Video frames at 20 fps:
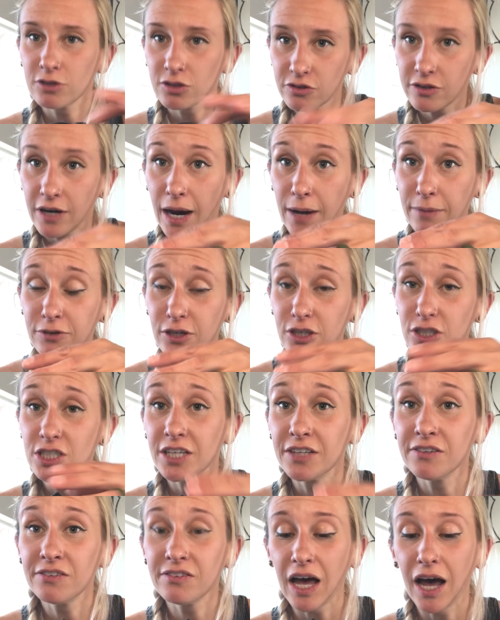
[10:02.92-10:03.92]
strap
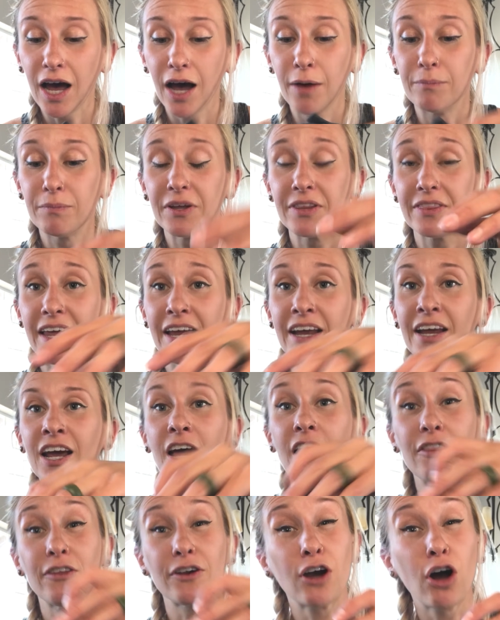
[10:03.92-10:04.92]
versions, but
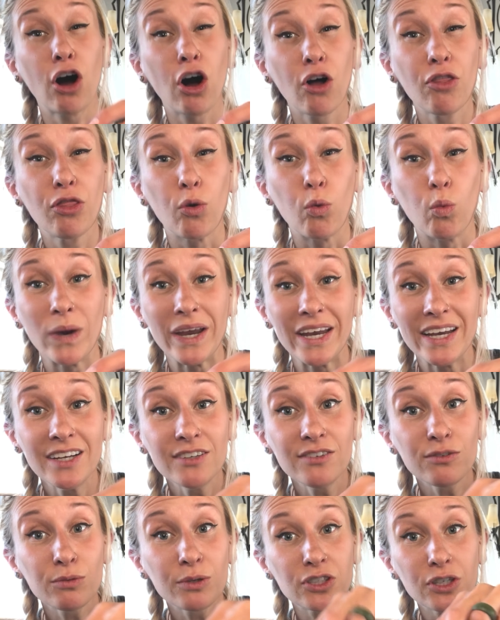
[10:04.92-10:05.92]
they're called the
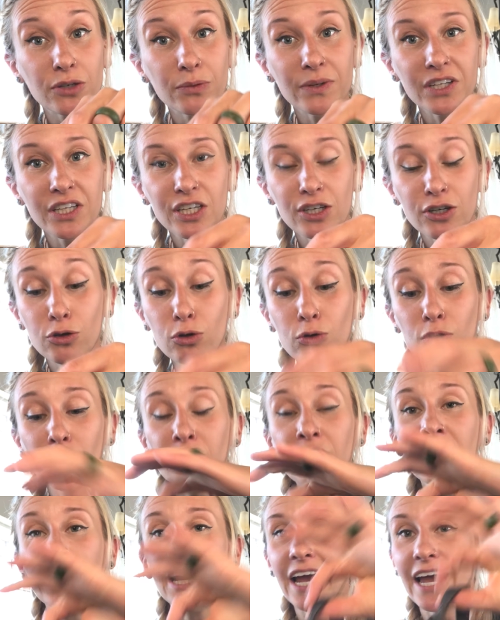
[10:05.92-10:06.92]
wings, which are really
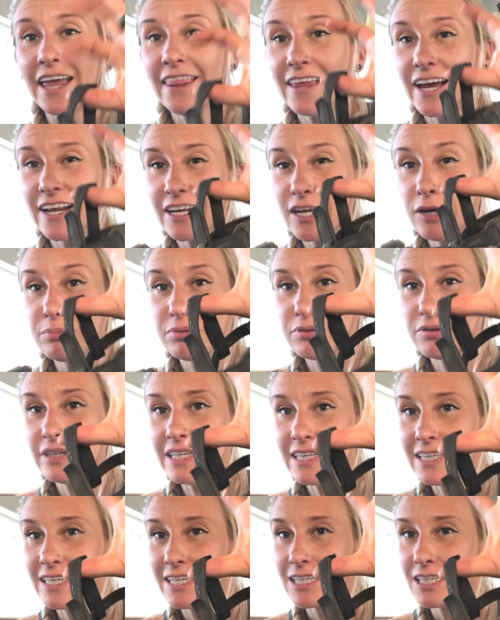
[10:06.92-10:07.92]
cool, and that
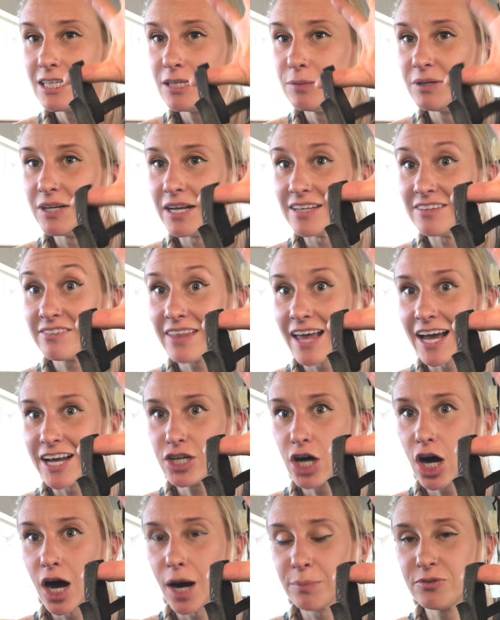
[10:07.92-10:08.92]
completely eliminates that
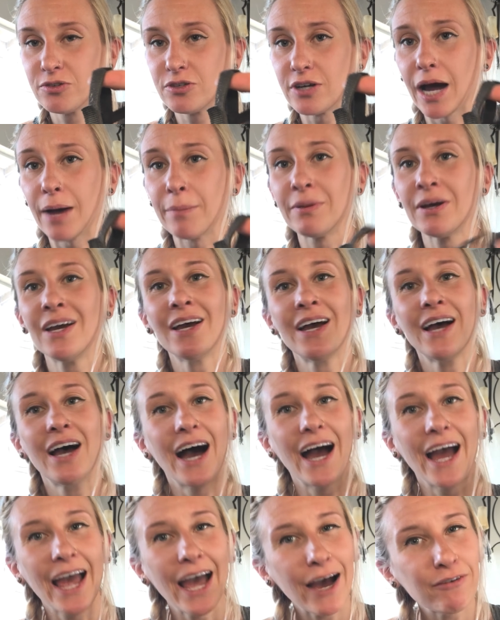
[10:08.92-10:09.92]
top strap.
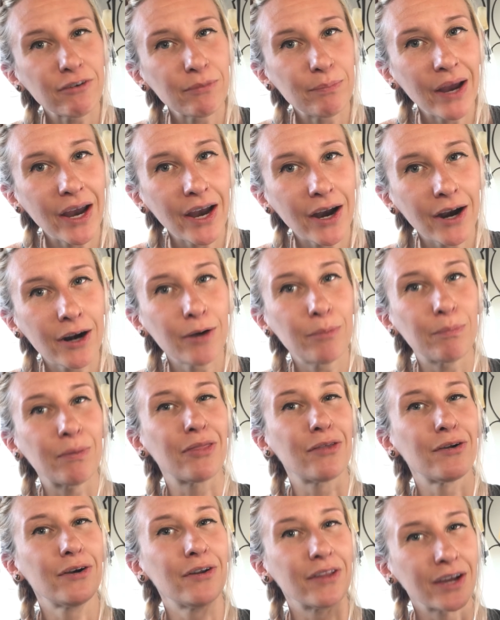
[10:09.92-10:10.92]
I have a pair, but
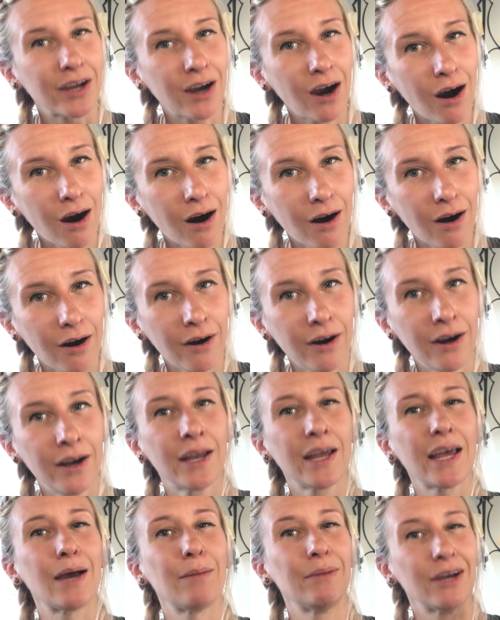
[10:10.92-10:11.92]
they're in the car
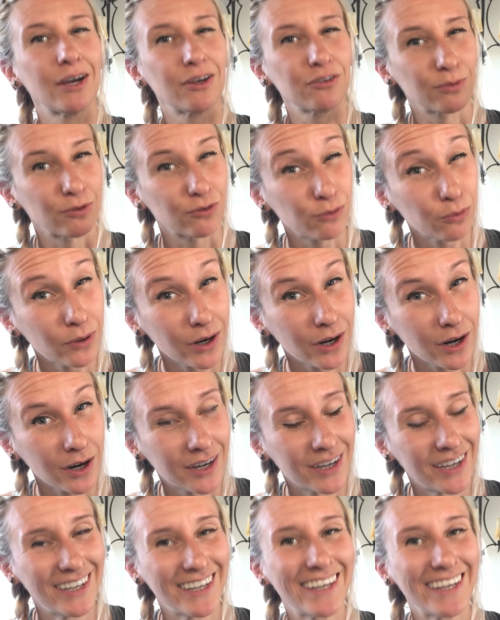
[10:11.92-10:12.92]
at my husband's work,